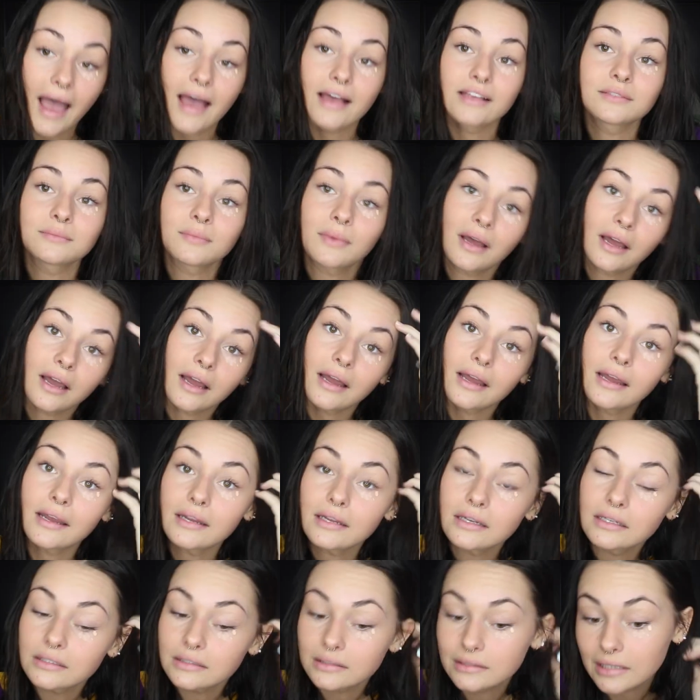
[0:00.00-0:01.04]
as
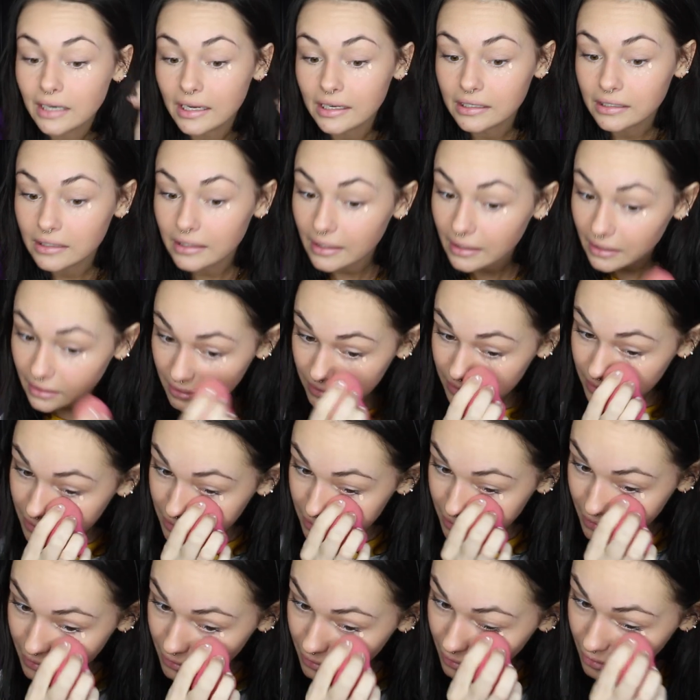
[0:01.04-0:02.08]
my kind of like
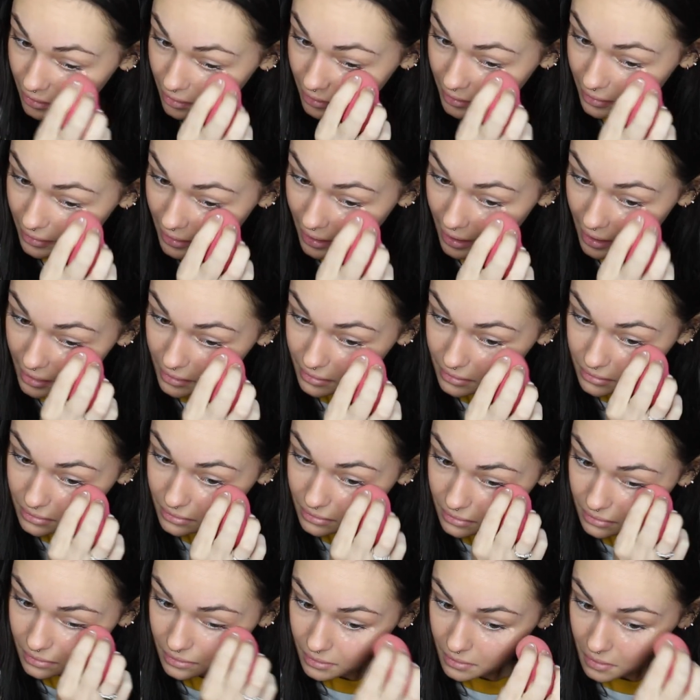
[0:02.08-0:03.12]
concealer I guess.
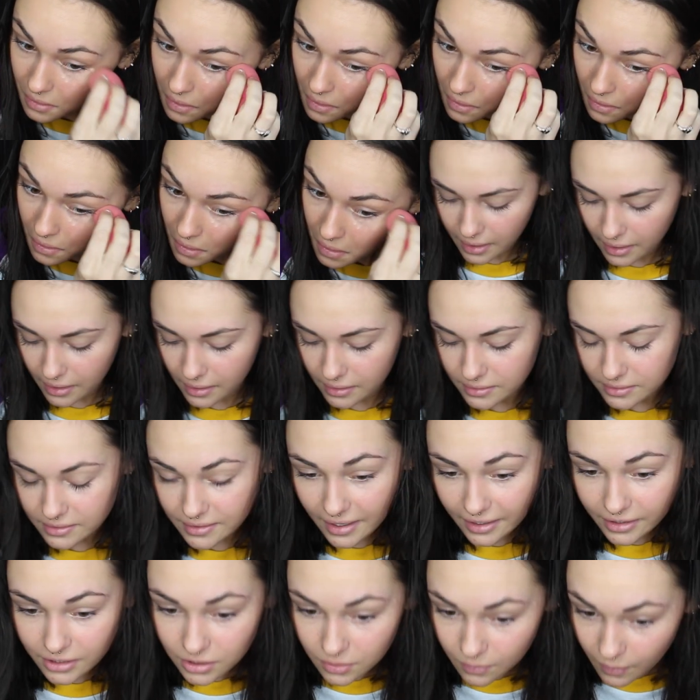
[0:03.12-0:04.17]
And
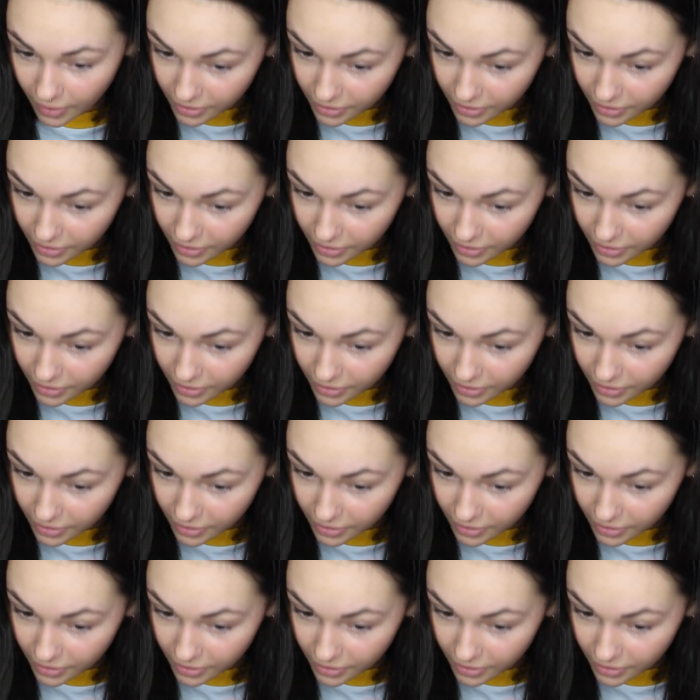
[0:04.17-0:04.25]
next